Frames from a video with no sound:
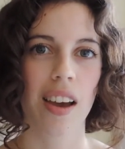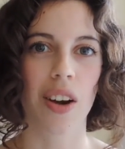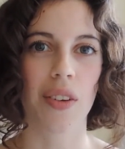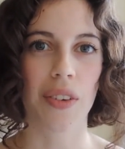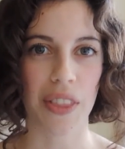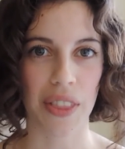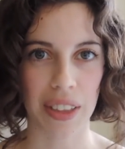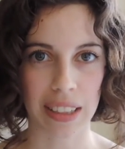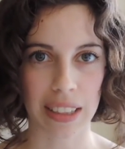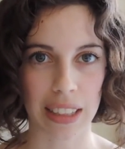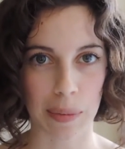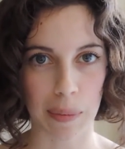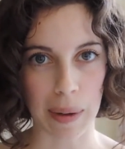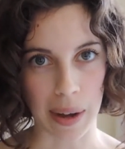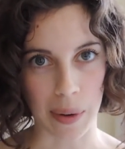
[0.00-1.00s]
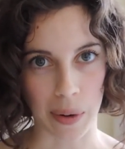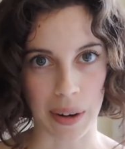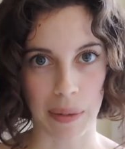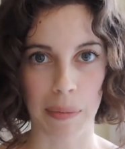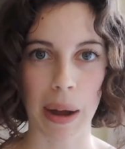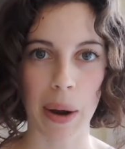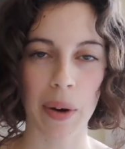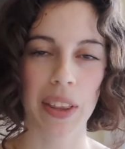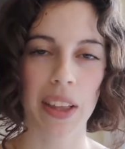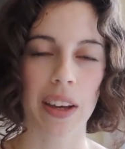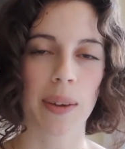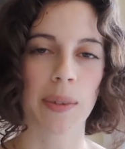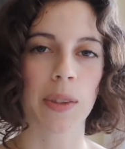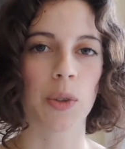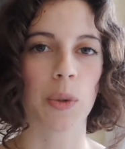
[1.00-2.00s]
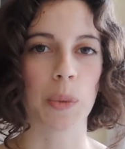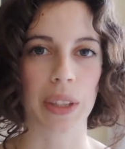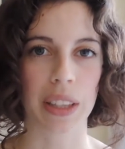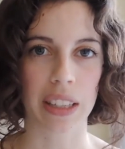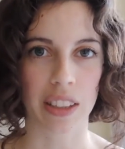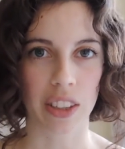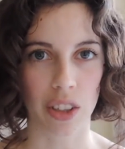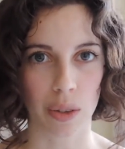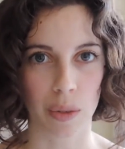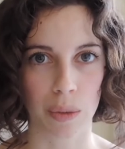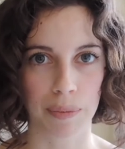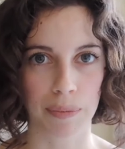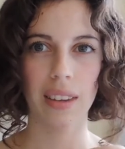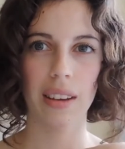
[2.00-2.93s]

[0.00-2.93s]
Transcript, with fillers: of authentic power, power that comes from within you.